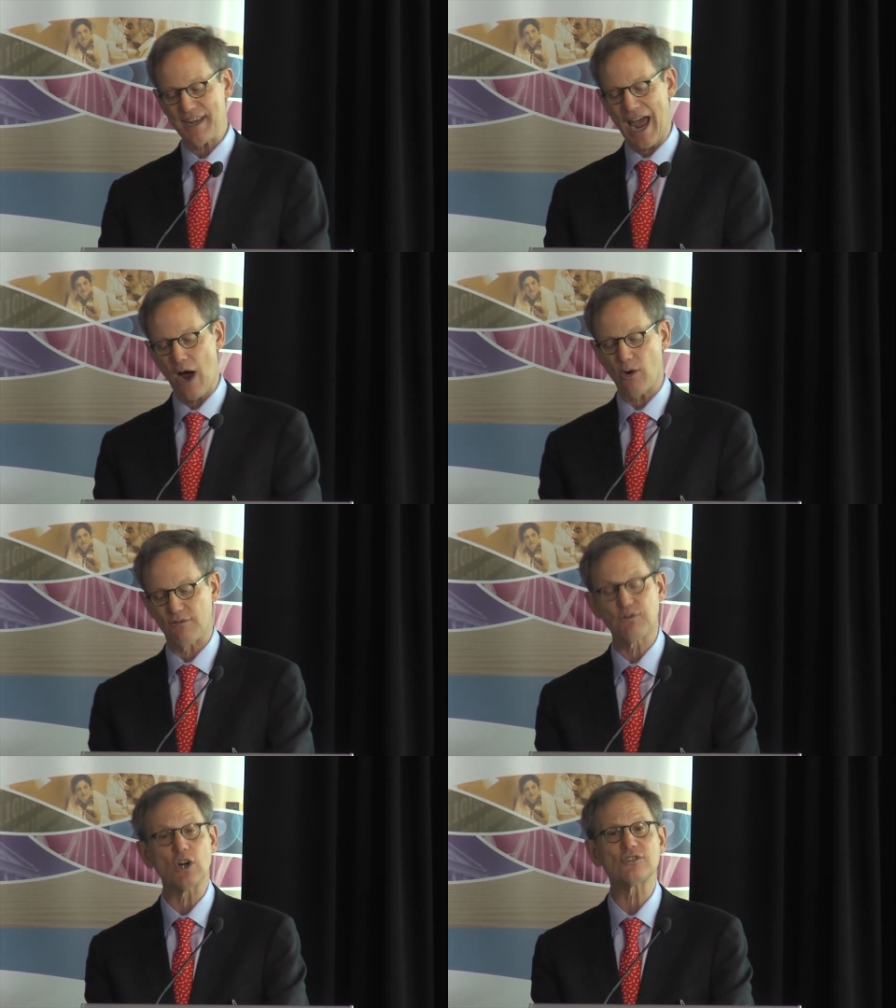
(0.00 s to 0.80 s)
our
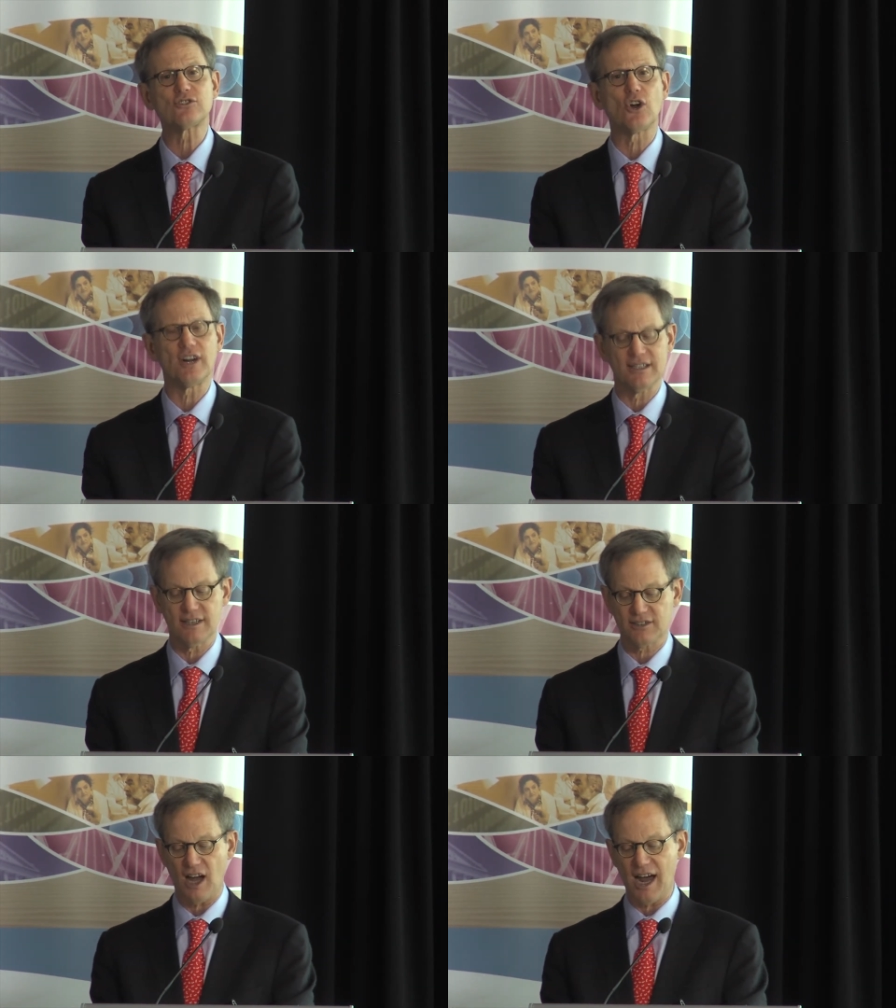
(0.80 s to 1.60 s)
first Turning the
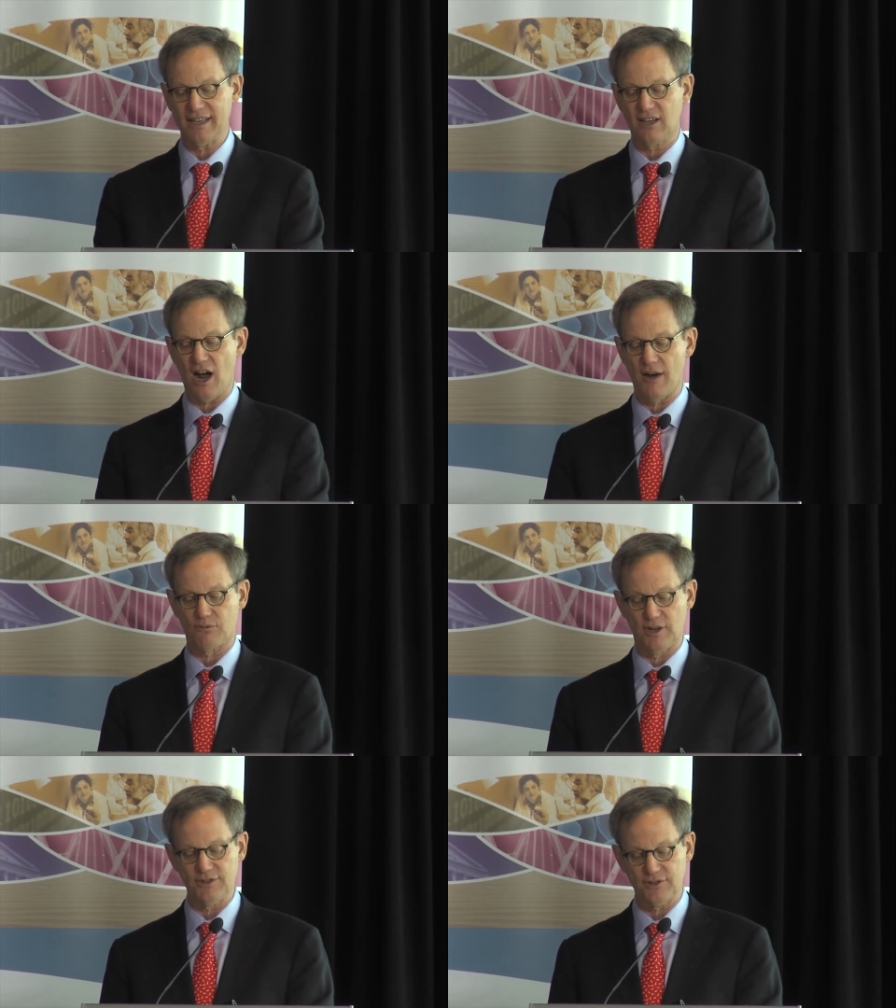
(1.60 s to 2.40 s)
Tide
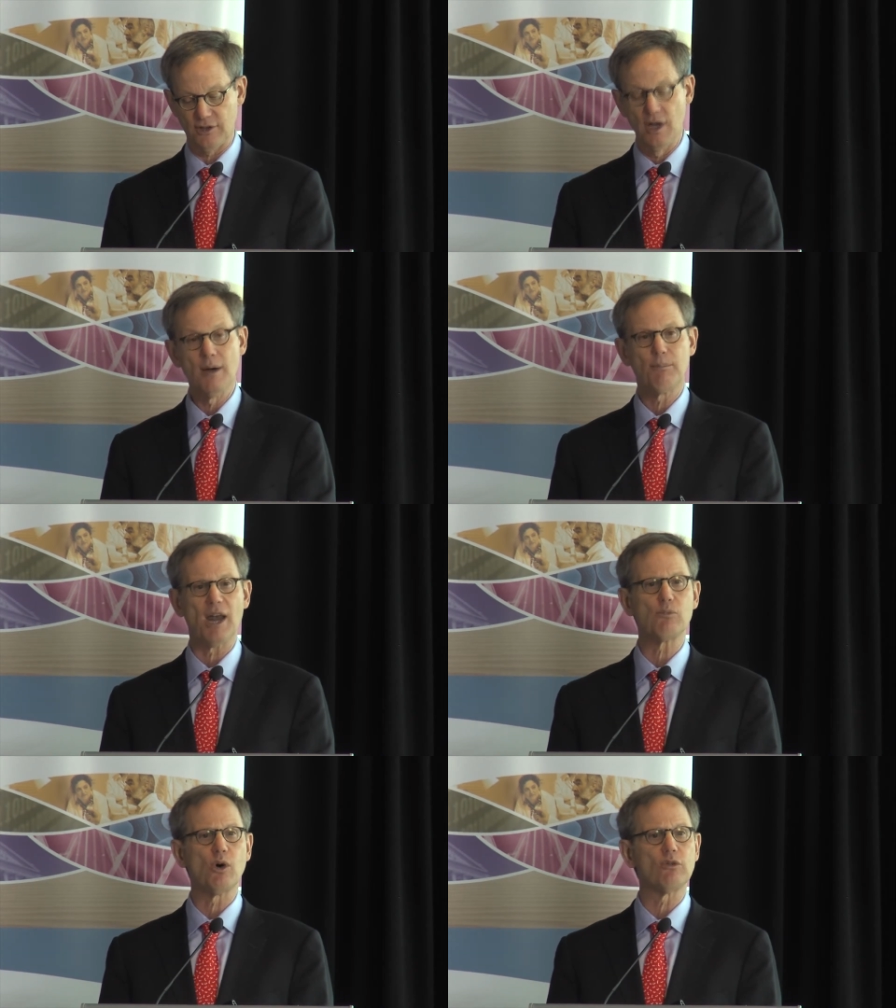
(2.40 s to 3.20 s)
conference,
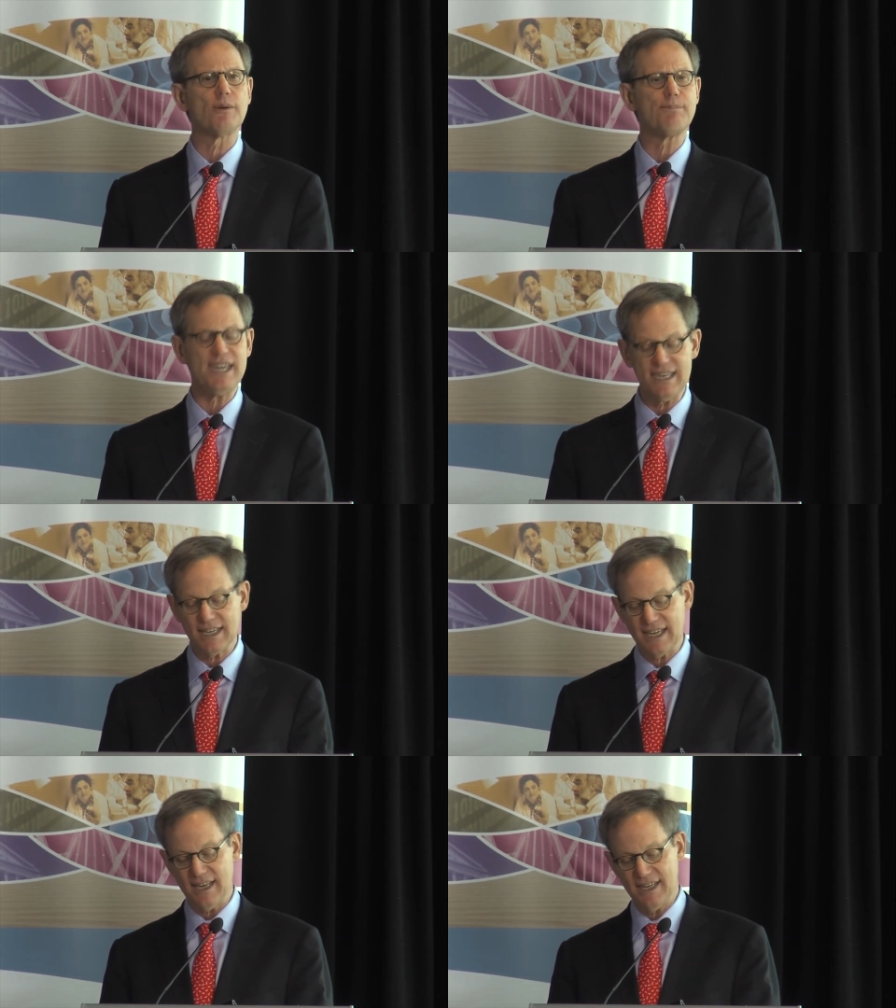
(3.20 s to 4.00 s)
but we'll repeat
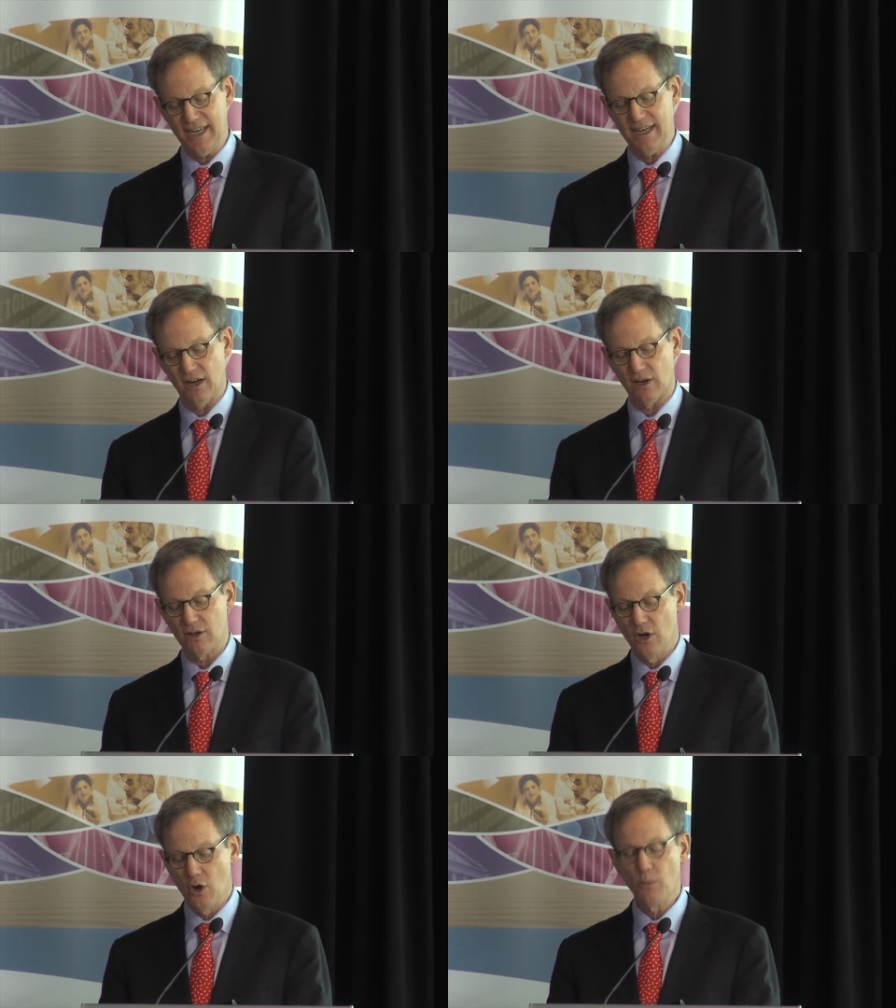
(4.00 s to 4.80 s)
again here,
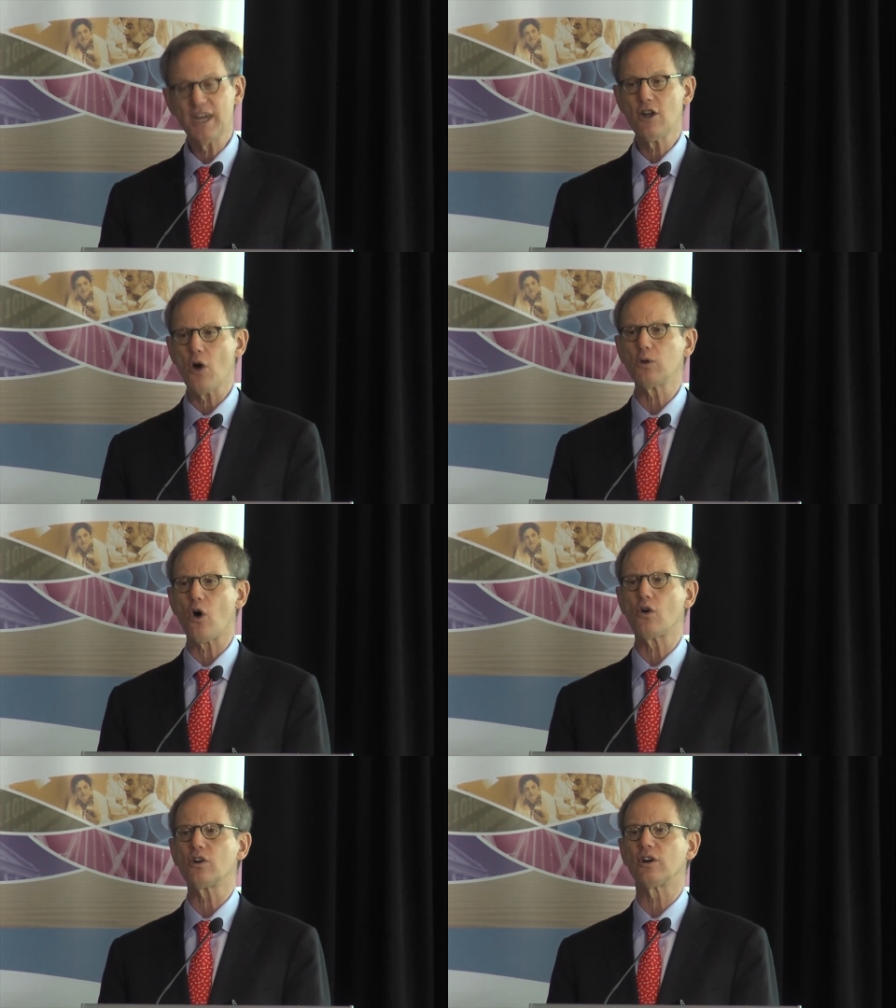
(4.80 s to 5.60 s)
we no
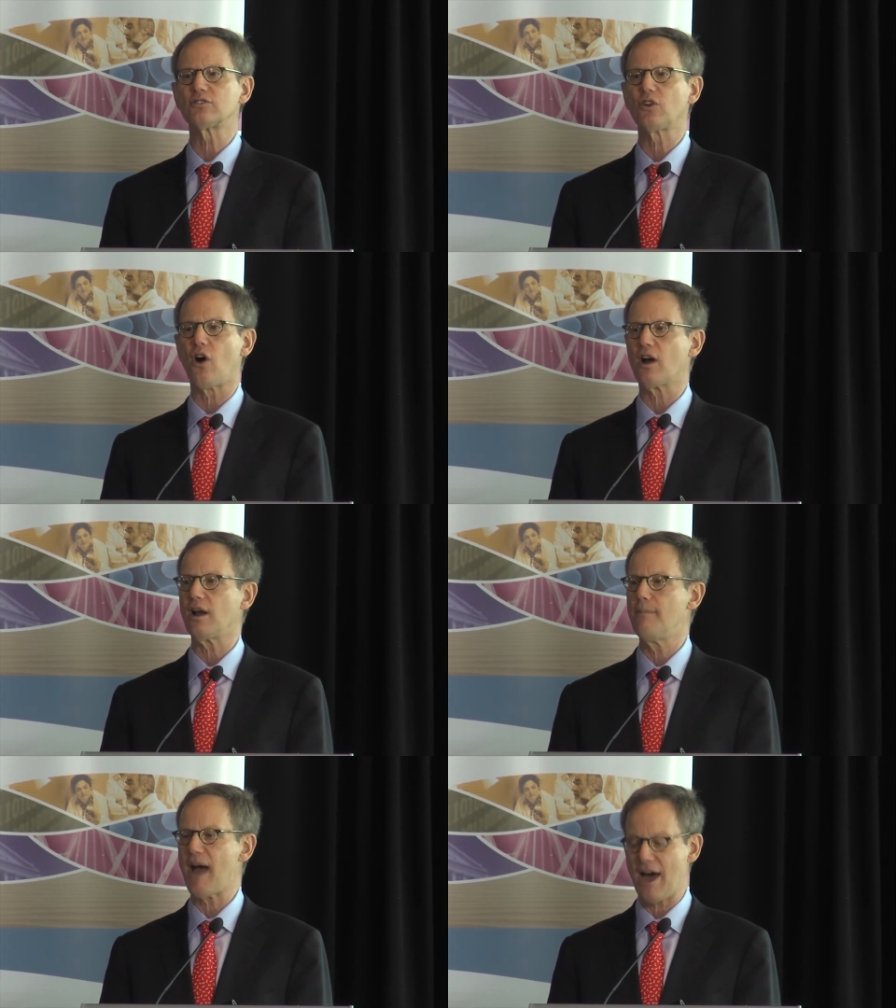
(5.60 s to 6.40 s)
longer talk
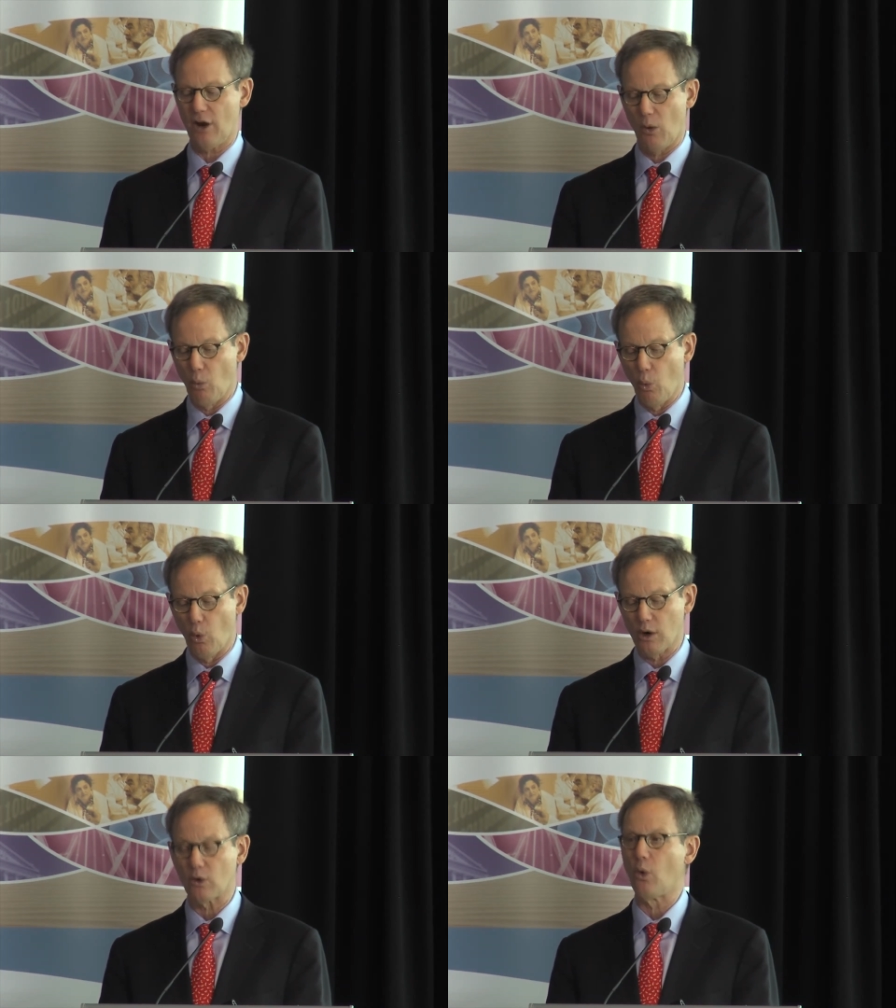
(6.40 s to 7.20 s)
about a
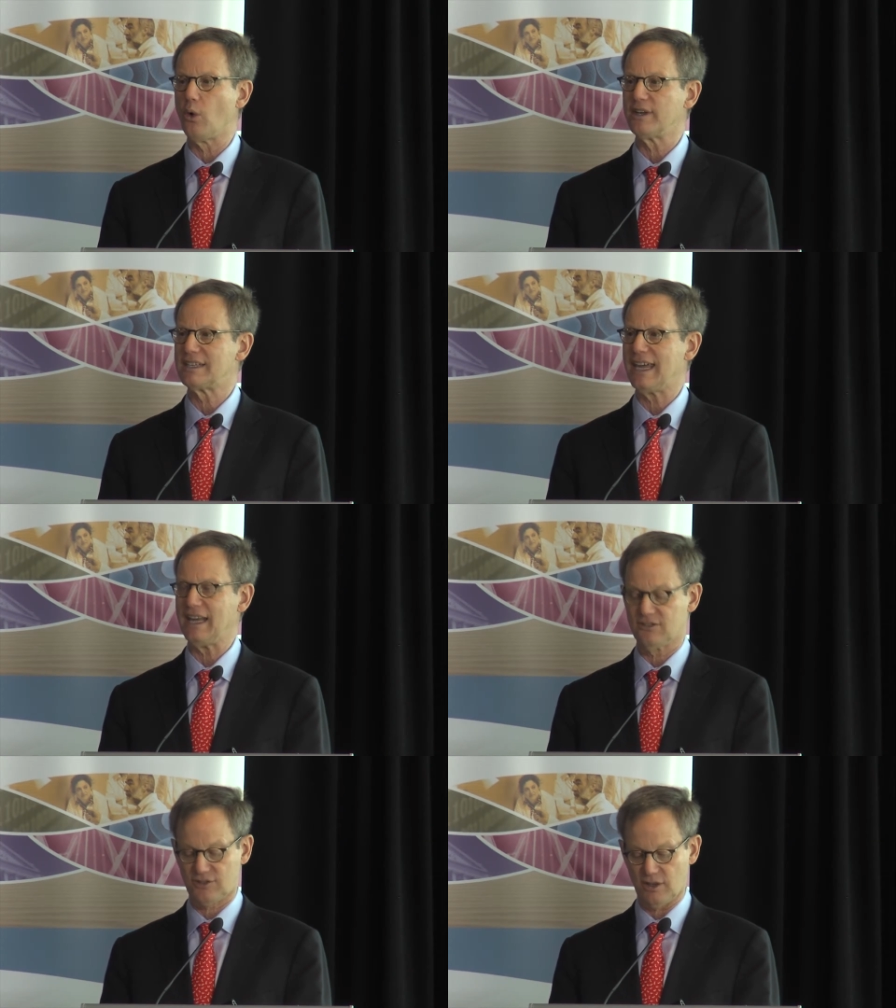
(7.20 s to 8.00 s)
war on
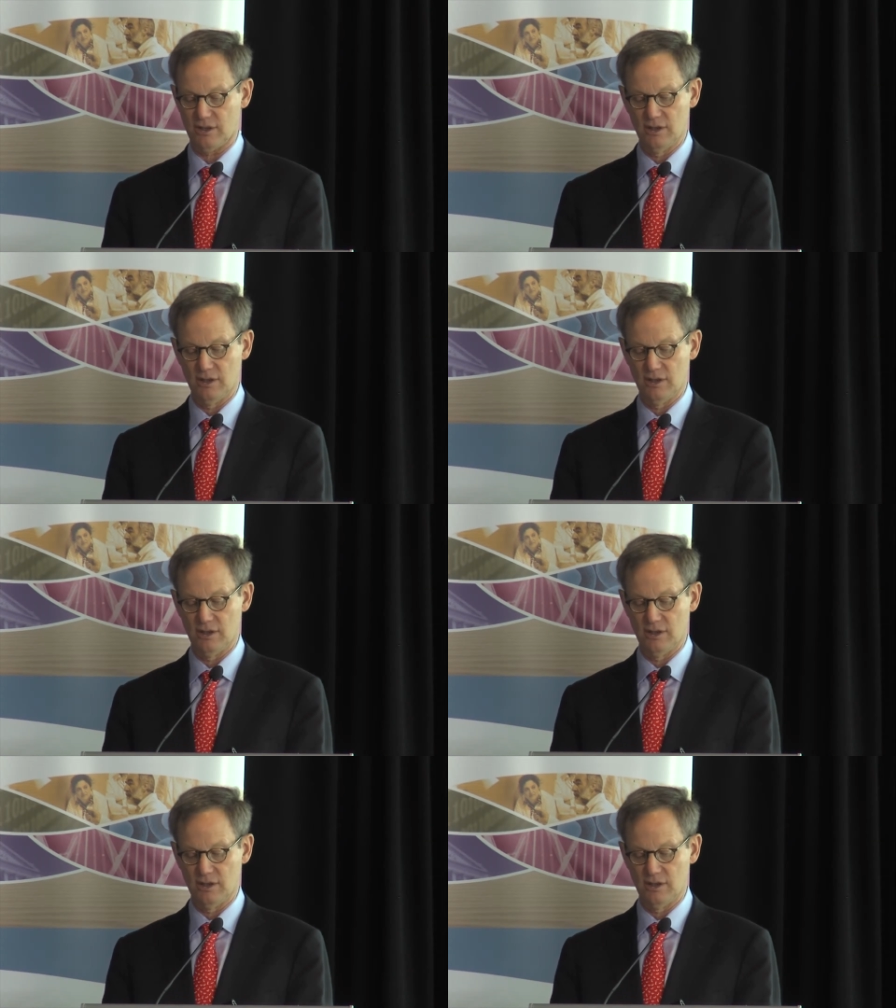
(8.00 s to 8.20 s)
cancer.